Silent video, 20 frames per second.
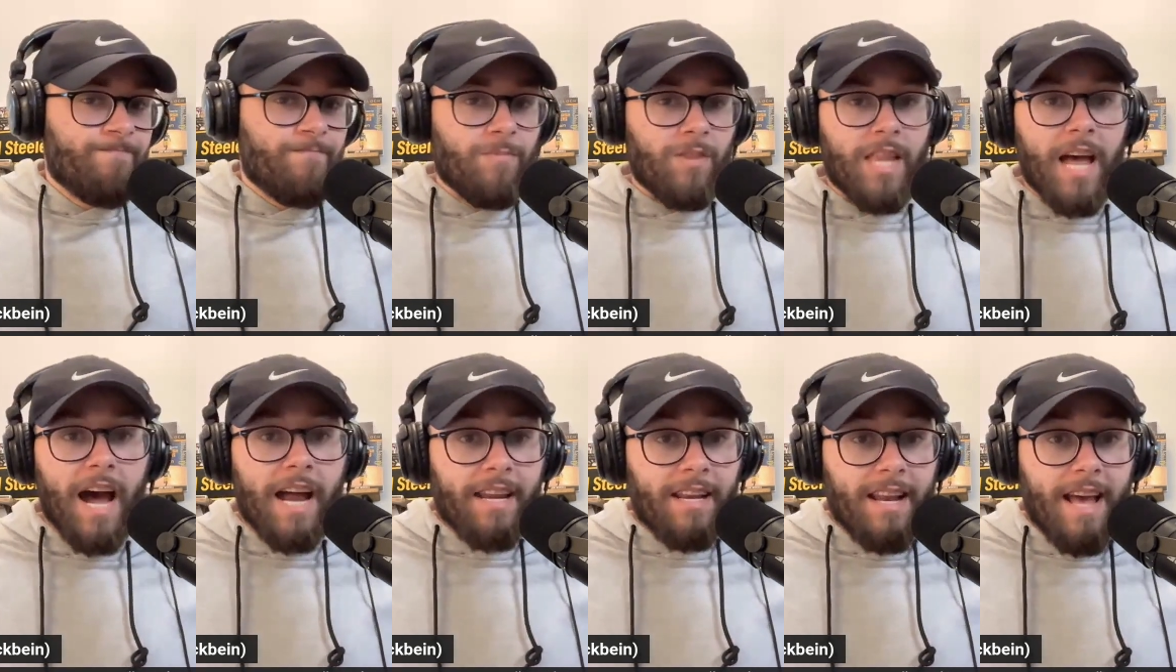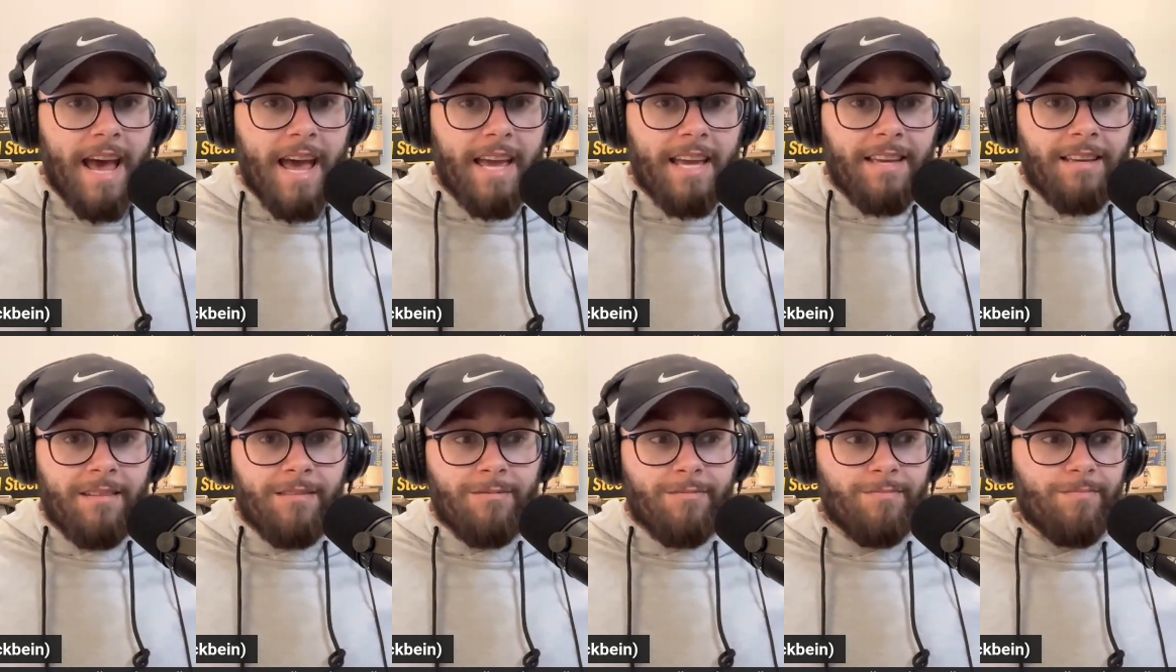Not an A,
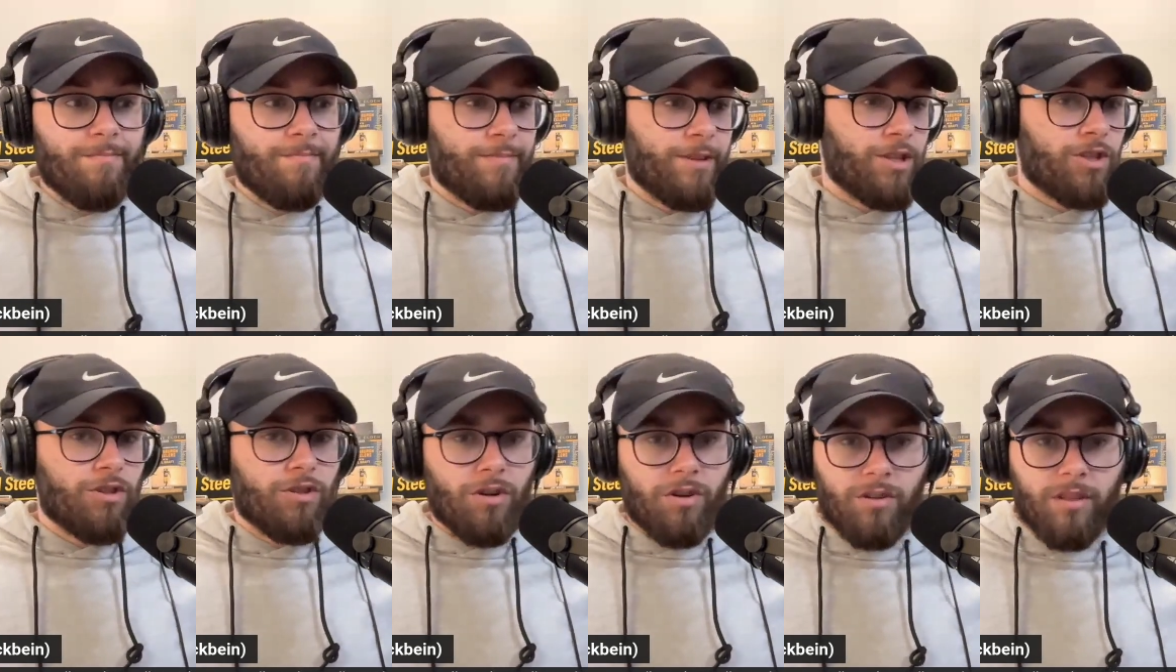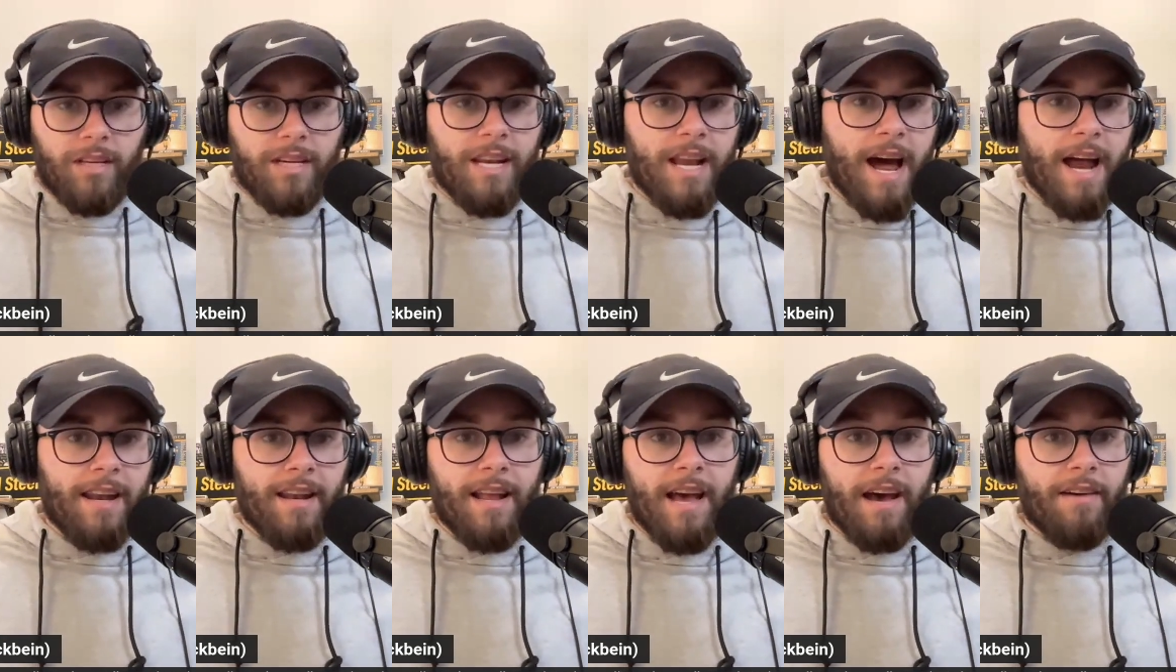but certainly
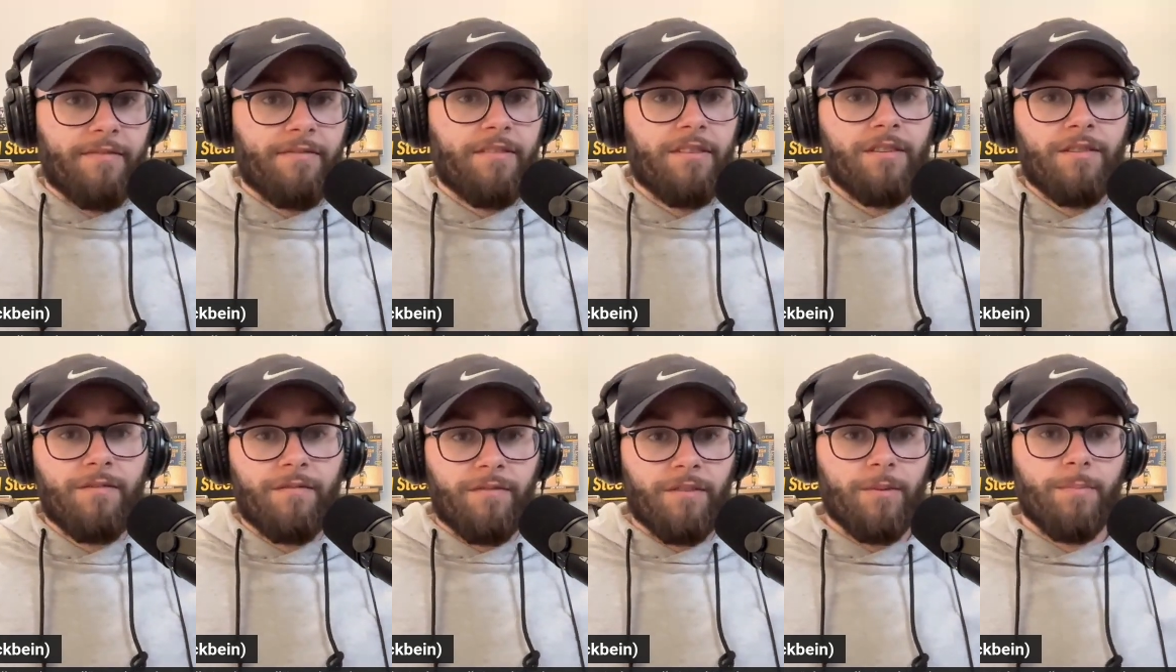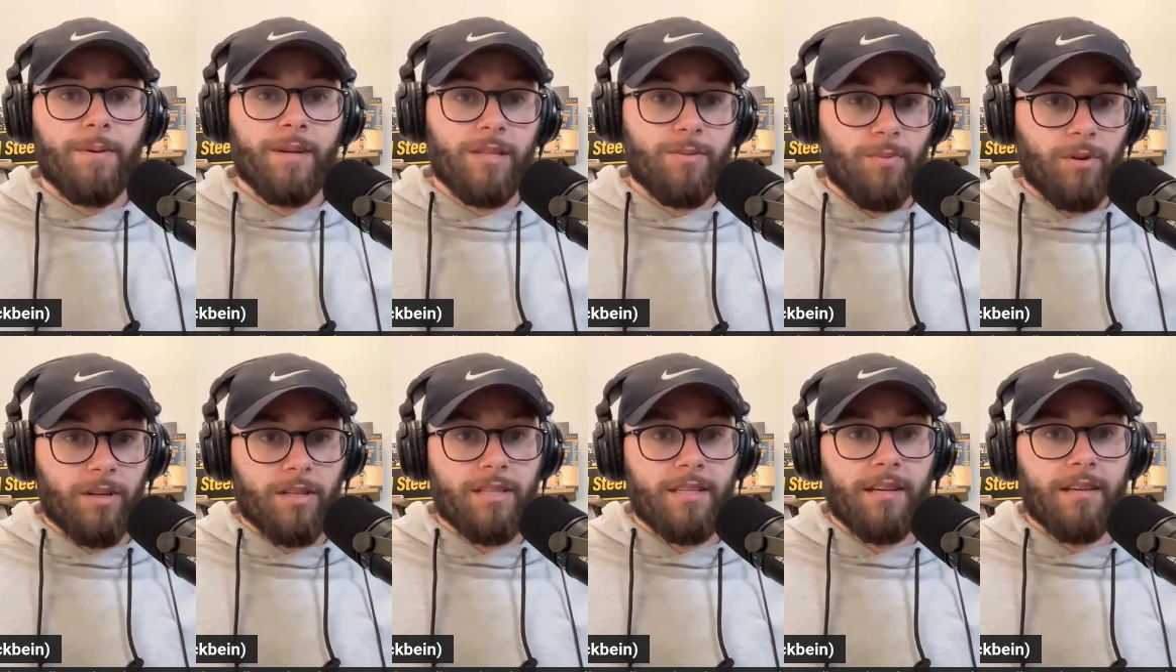not an F for the
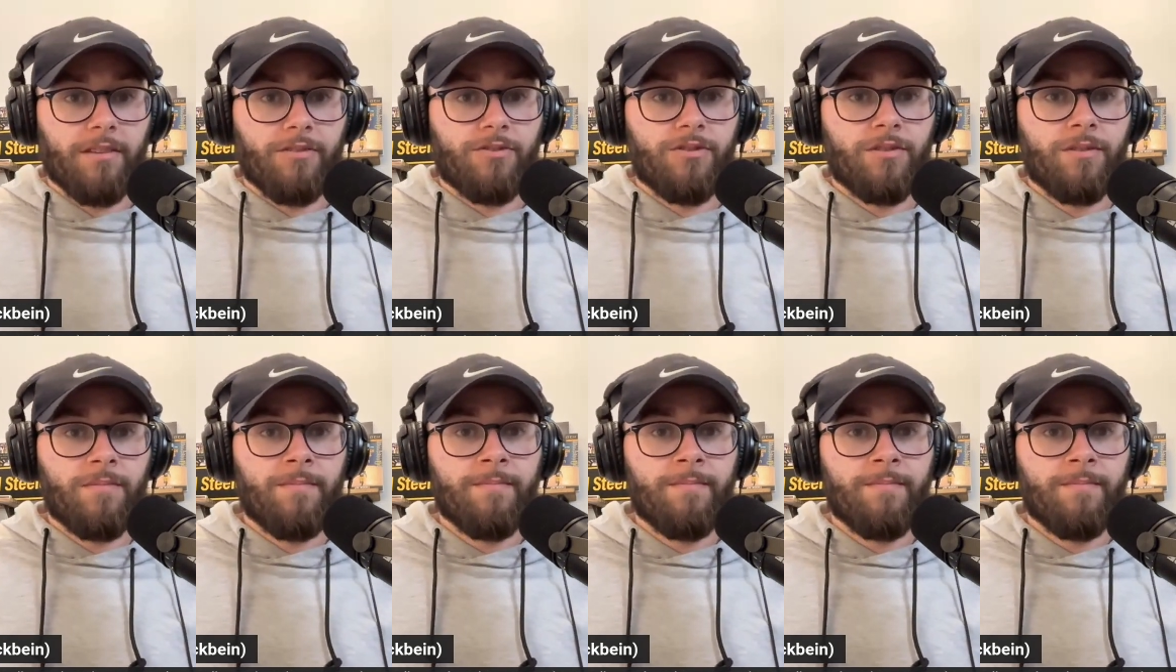Pittsburgh Steelers.